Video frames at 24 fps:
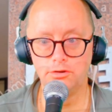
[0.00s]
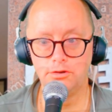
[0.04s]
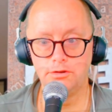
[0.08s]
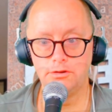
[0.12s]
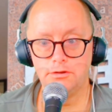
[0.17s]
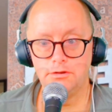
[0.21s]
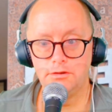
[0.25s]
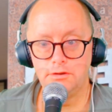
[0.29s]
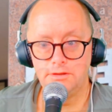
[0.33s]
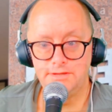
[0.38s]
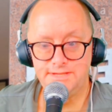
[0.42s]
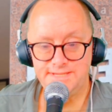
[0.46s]

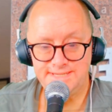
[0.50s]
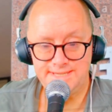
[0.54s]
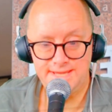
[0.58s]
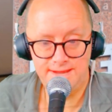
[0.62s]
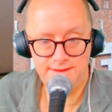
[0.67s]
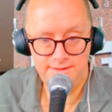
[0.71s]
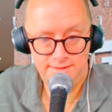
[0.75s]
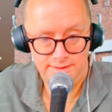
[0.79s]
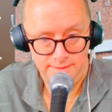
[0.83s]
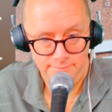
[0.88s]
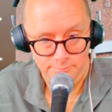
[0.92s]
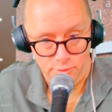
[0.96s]
good
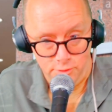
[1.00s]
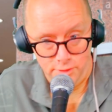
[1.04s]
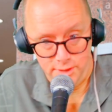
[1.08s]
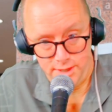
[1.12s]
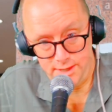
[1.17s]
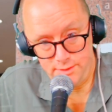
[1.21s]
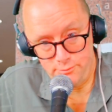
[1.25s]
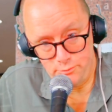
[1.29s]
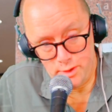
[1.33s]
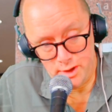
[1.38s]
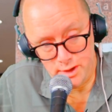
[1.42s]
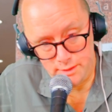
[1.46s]
Saturday morning,
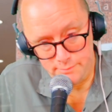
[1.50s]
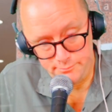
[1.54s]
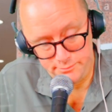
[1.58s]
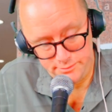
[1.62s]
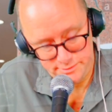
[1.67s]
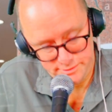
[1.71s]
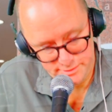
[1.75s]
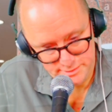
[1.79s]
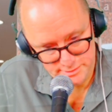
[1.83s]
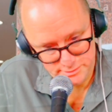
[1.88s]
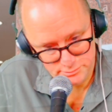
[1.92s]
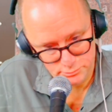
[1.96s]
and welcome to
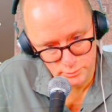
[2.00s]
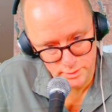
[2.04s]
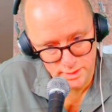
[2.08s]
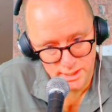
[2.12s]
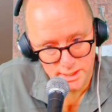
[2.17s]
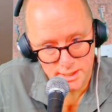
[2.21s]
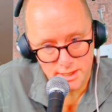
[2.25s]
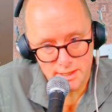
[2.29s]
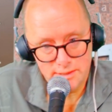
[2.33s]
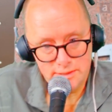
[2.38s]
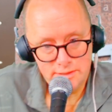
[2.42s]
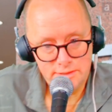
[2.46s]
this
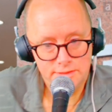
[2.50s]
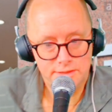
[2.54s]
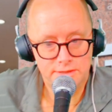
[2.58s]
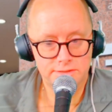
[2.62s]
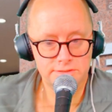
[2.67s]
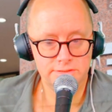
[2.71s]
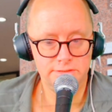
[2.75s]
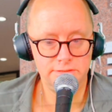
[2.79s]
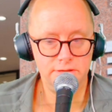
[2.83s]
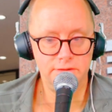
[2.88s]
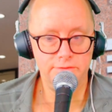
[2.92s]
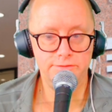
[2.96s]
weekend
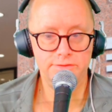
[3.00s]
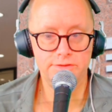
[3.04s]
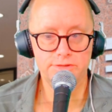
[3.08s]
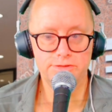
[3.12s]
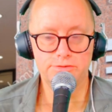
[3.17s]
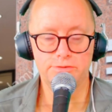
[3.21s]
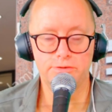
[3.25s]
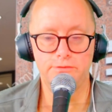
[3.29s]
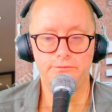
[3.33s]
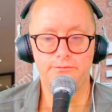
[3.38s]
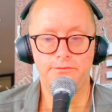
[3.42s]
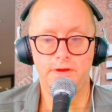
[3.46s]
edition of the
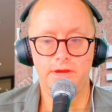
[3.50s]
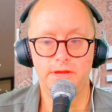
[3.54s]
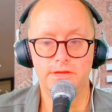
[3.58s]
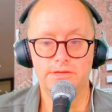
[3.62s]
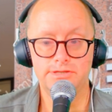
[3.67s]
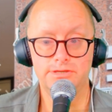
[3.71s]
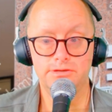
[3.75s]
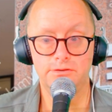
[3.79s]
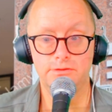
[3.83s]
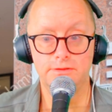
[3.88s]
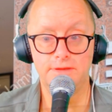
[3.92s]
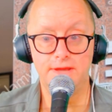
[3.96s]
Short Vol
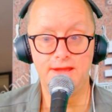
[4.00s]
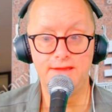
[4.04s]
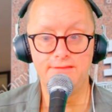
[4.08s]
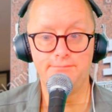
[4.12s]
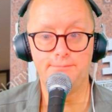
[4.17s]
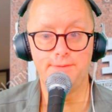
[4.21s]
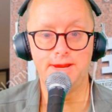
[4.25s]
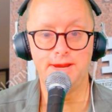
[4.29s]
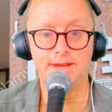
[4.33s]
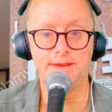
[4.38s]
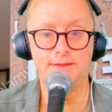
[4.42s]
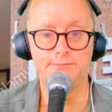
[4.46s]
Show Live.
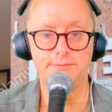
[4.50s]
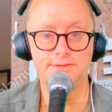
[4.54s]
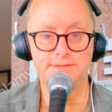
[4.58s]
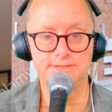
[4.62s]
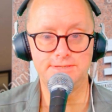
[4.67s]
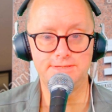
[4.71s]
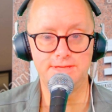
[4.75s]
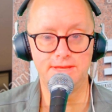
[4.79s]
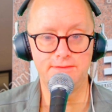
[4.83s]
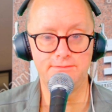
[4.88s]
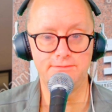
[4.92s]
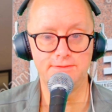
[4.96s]
My name is
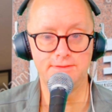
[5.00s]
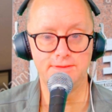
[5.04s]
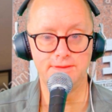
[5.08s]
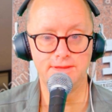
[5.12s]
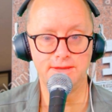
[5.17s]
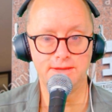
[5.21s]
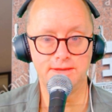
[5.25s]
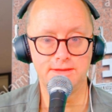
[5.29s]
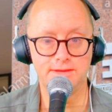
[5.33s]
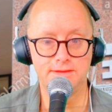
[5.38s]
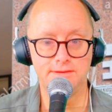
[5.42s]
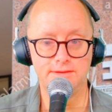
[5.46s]
David
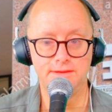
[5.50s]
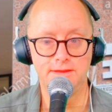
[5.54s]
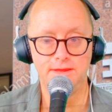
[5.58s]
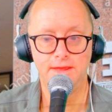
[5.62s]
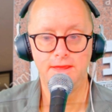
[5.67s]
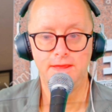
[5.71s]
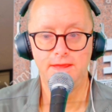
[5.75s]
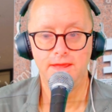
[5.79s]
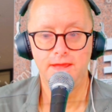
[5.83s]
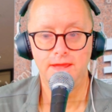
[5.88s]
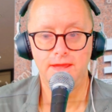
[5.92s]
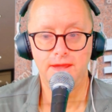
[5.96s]
Lincoln,
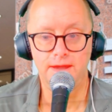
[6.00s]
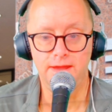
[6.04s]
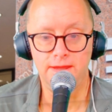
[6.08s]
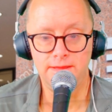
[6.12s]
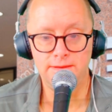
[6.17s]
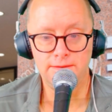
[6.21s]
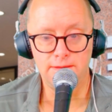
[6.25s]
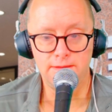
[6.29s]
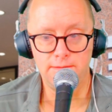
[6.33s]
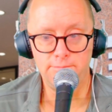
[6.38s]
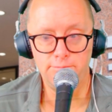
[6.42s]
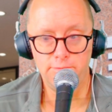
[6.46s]

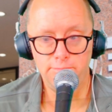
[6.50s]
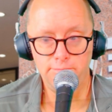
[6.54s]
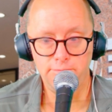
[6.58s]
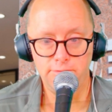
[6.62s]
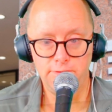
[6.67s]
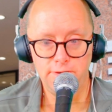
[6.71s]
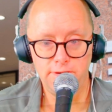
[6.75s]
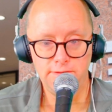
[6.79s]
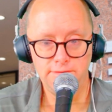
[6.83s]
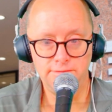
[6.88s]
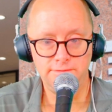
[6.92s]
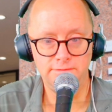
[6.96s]
and I'm
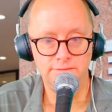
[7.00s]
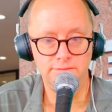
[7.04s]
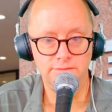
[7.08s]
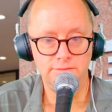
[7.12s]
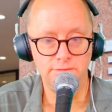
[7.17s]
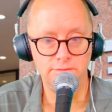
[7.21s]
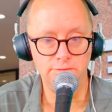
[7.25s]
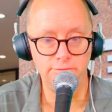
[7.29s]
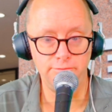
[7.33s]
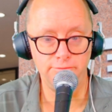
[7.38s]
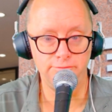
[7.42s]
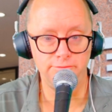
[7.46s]
reporting to
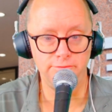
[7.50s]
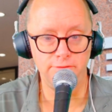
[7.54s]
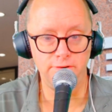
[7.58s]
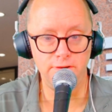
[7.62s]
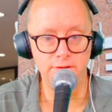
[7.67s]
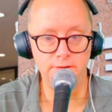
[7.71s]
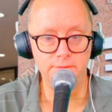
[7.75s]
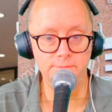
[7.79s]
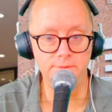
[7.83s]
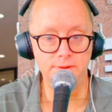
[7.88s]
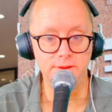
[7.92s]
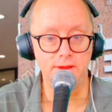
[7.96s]
you
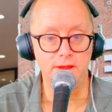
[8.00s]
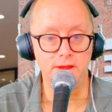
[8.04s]
from